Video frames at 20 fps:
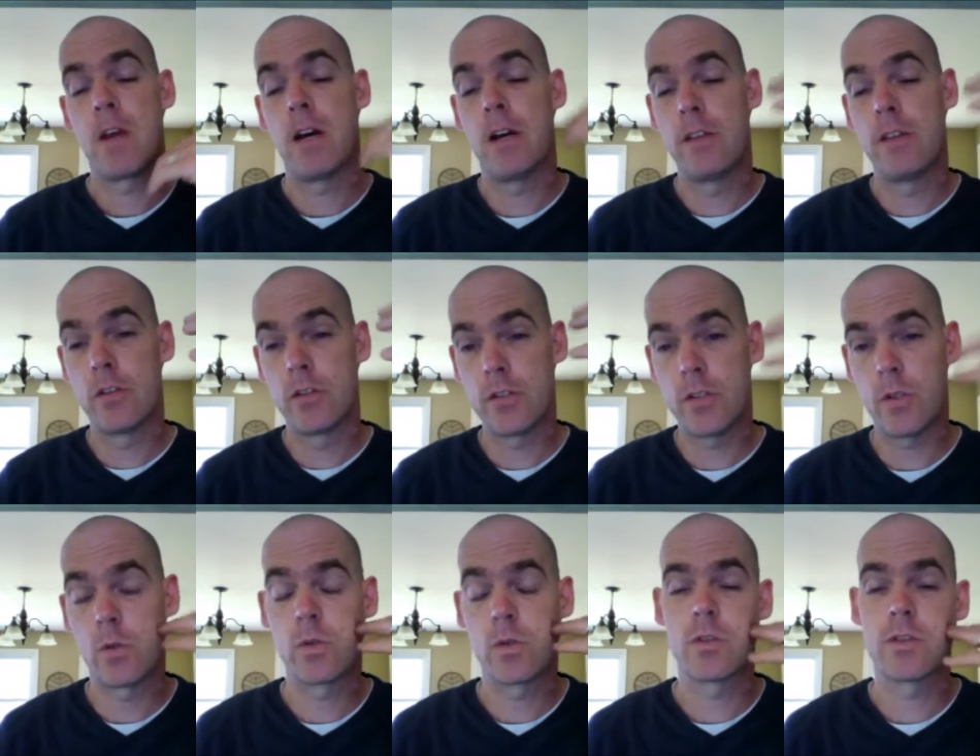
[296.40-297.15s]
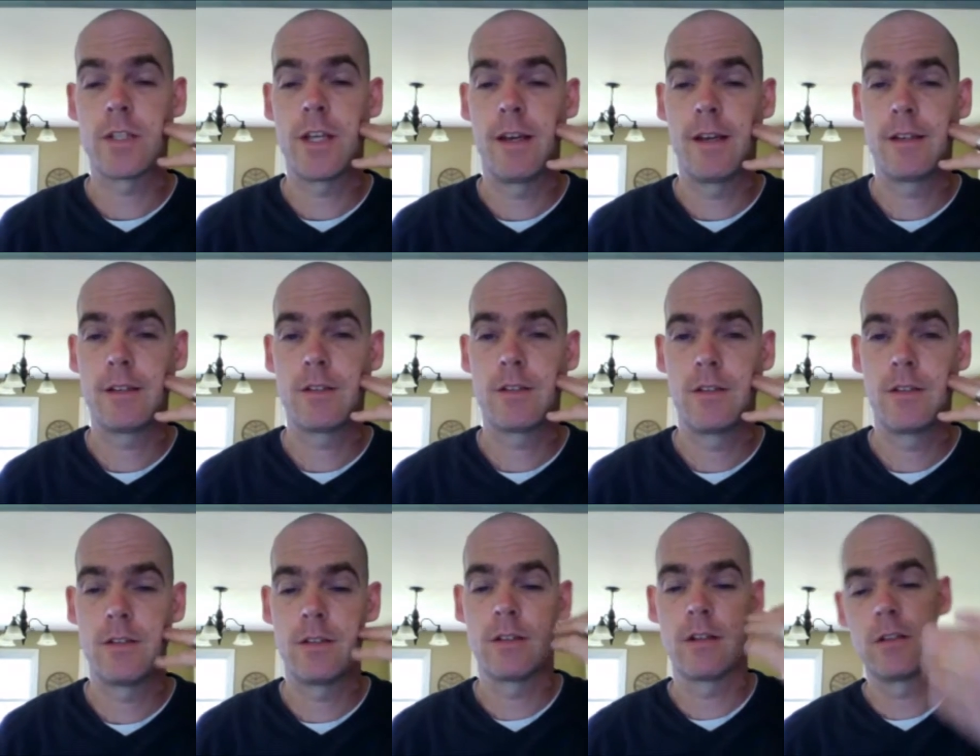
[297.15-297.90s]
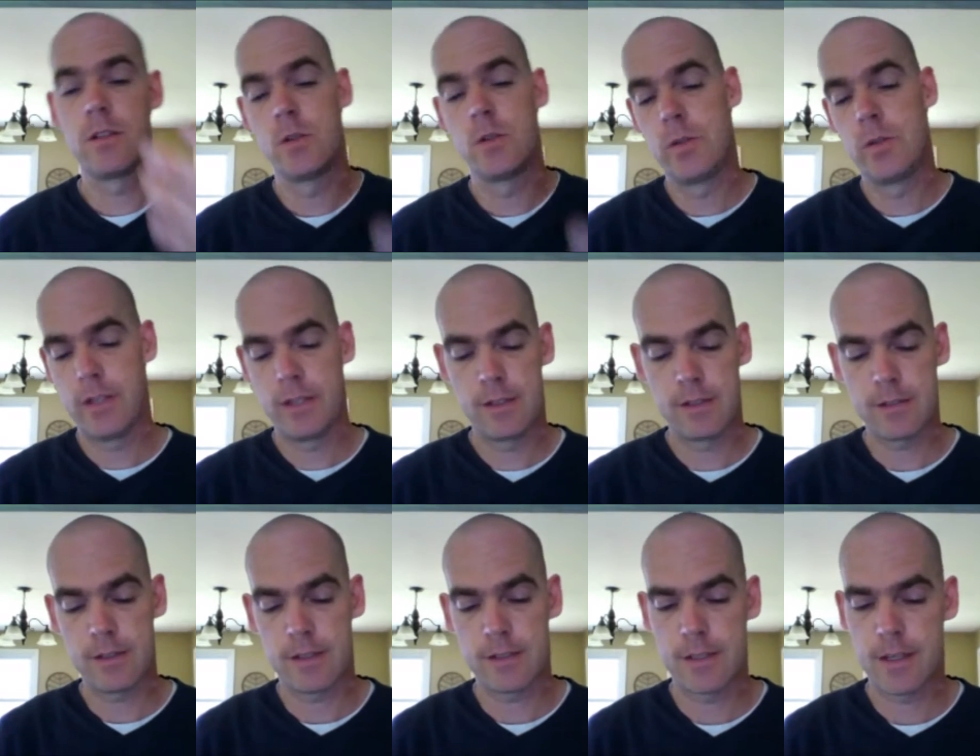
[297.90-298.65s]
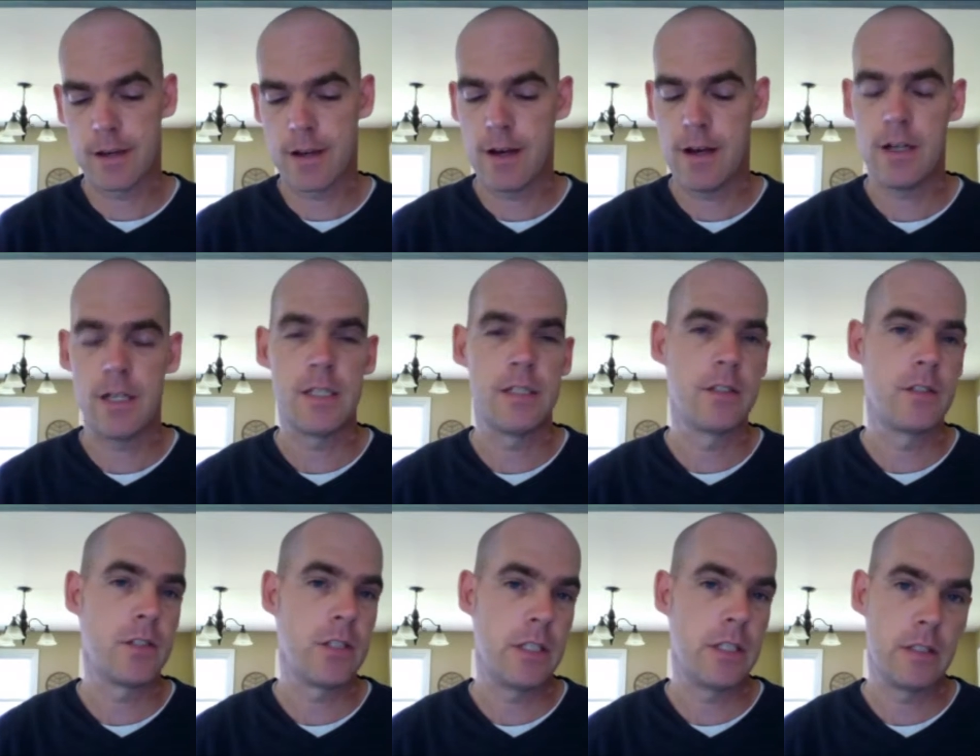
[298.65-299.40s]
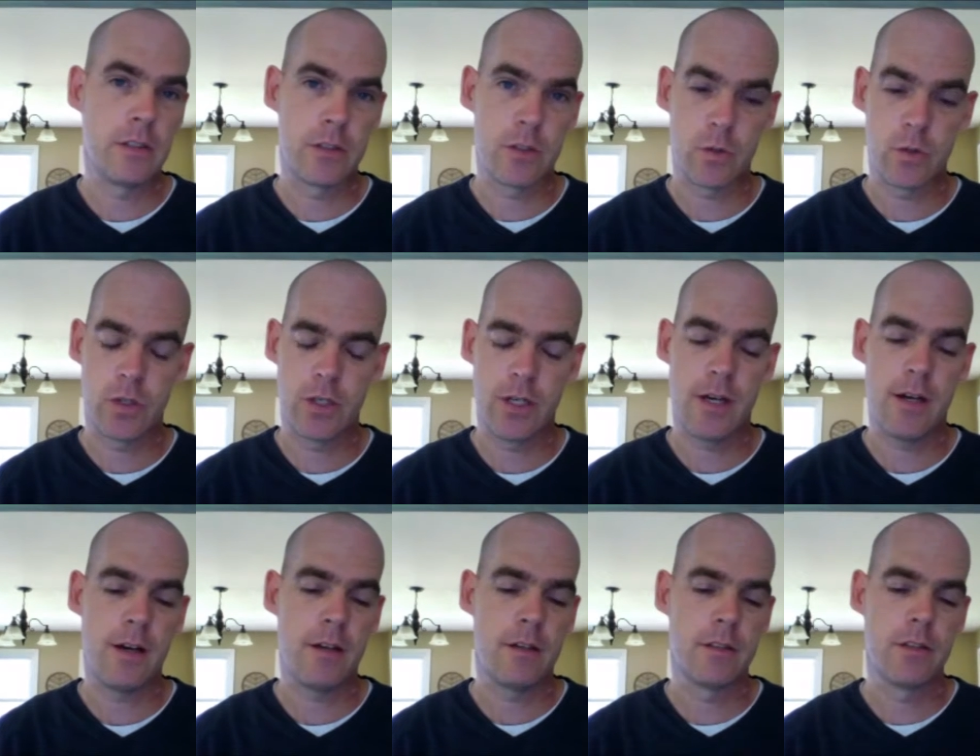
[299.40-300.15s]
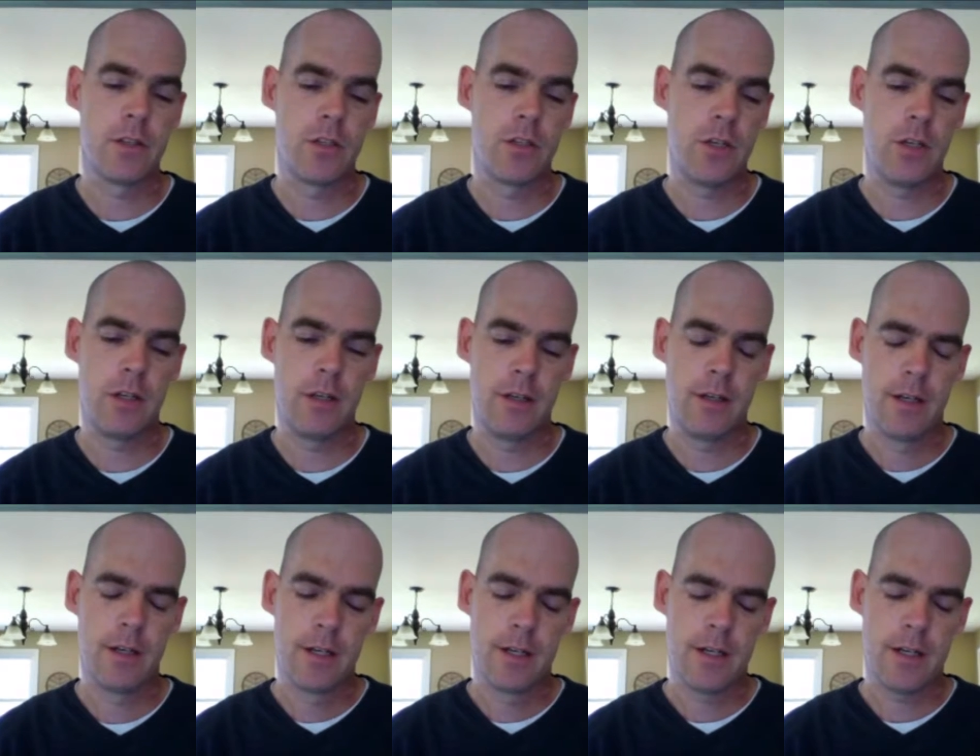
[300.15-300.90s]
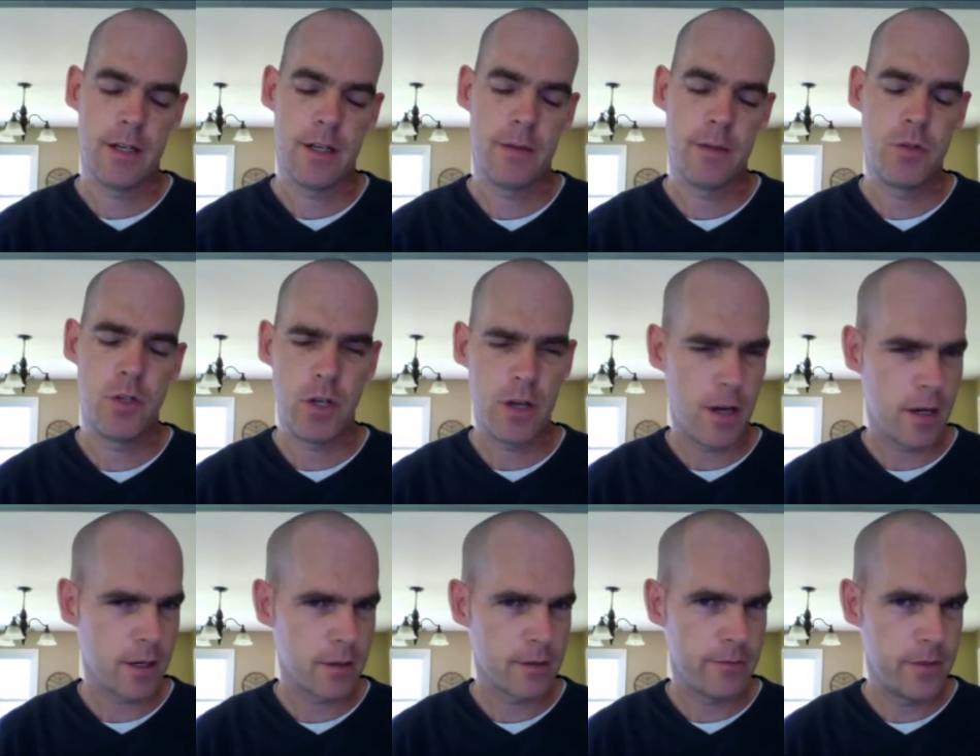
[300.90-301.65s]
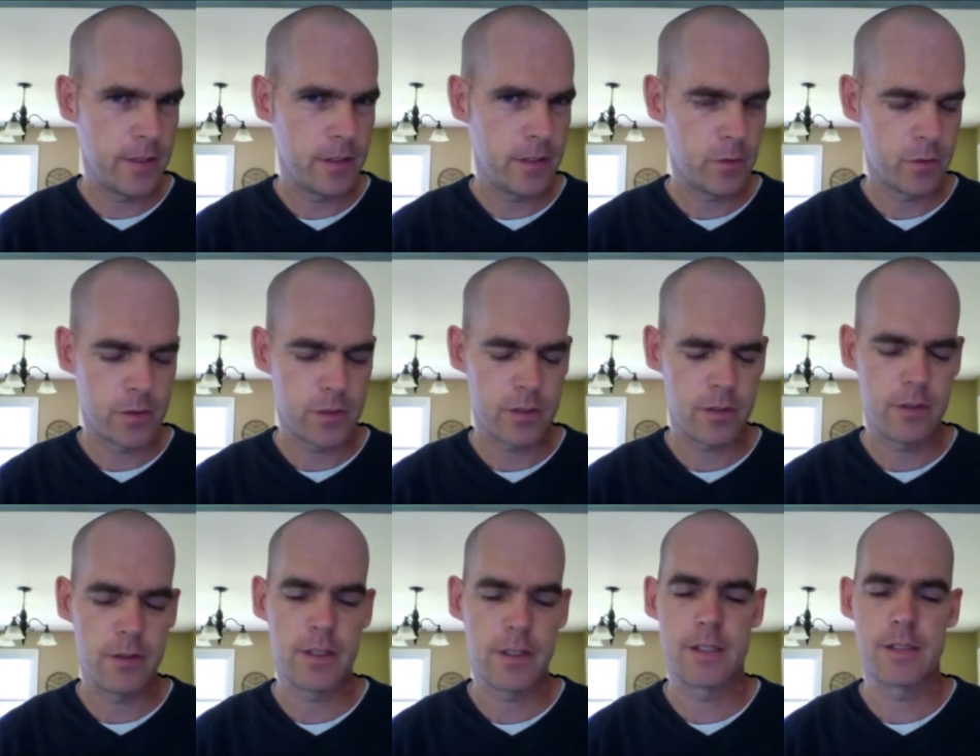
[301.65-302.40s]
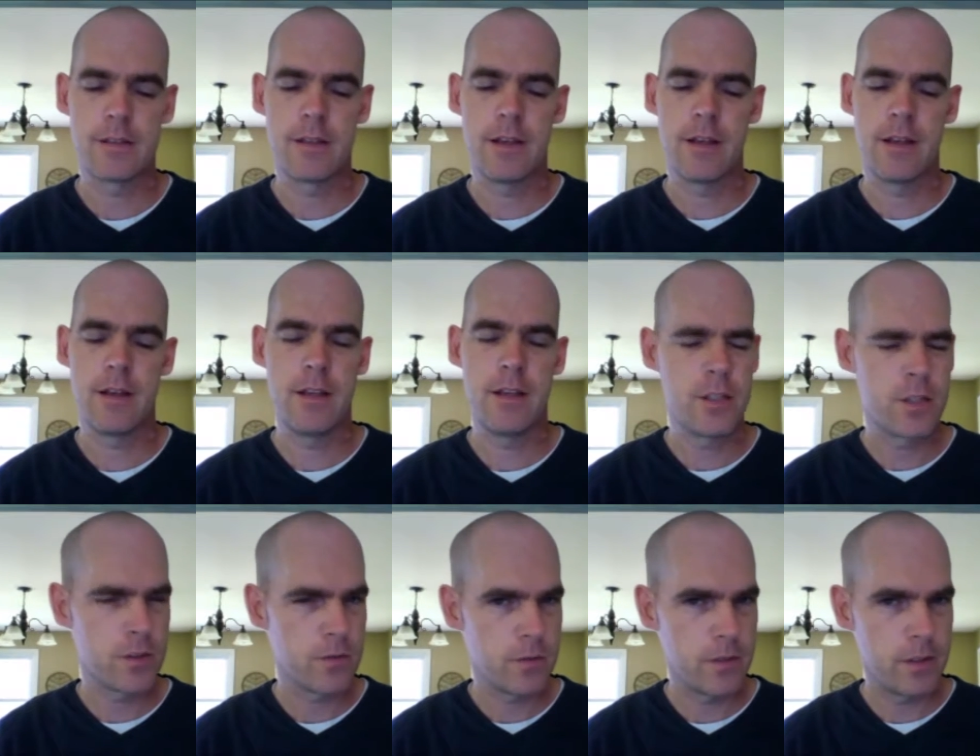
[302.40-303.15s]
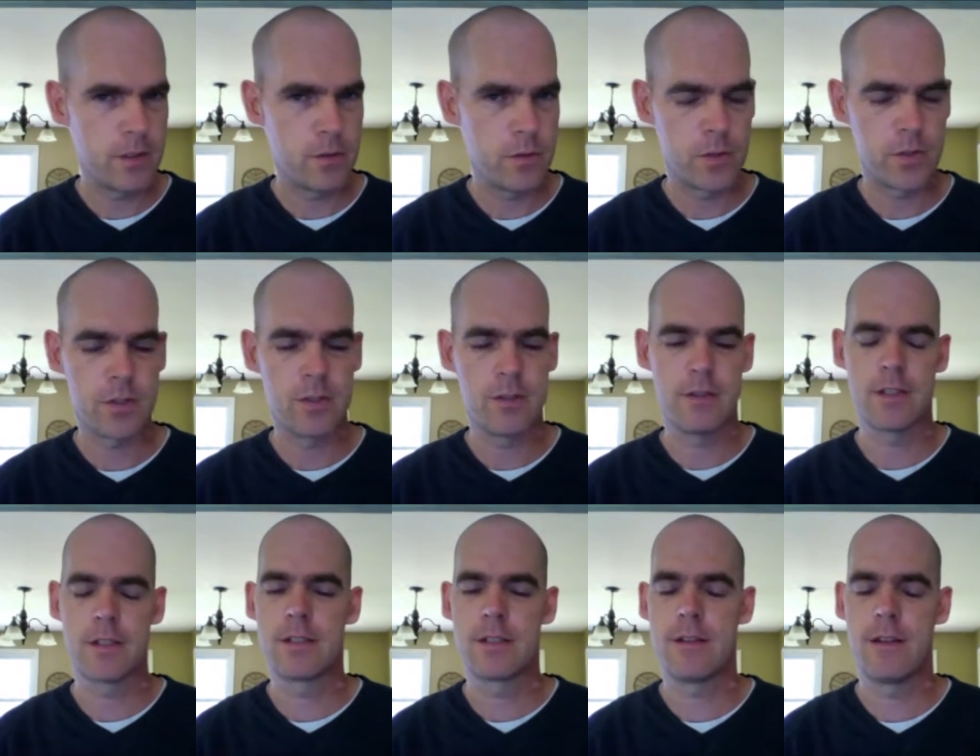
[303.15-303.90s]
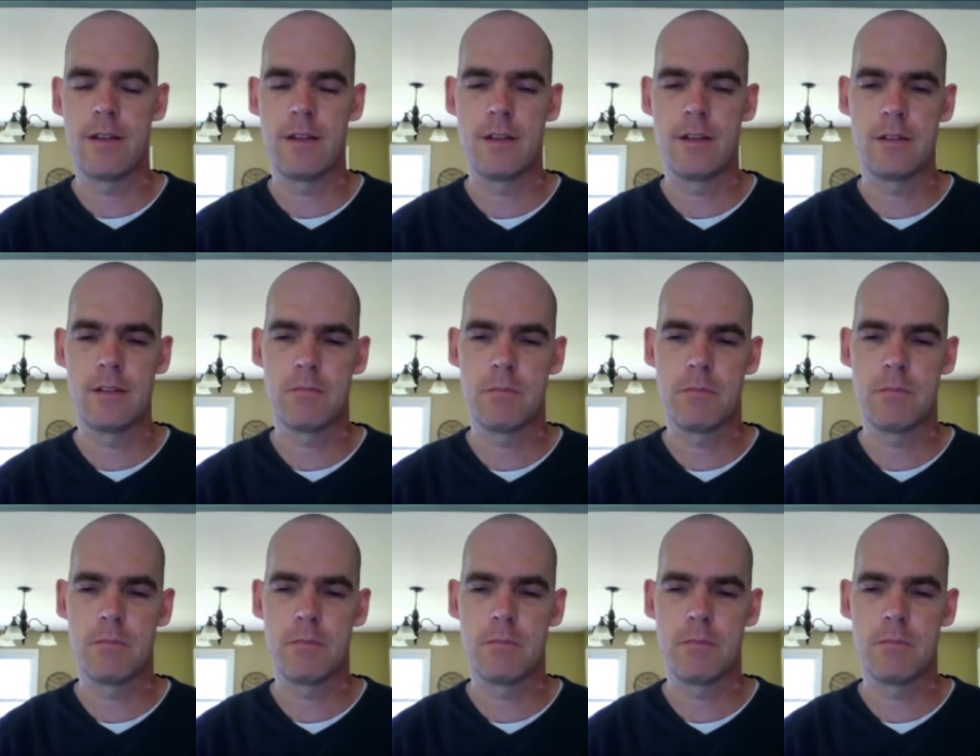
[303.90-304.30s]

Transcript: Other social sciences include things like psychology and sociology, geography to a certain extent, history to a certain extent,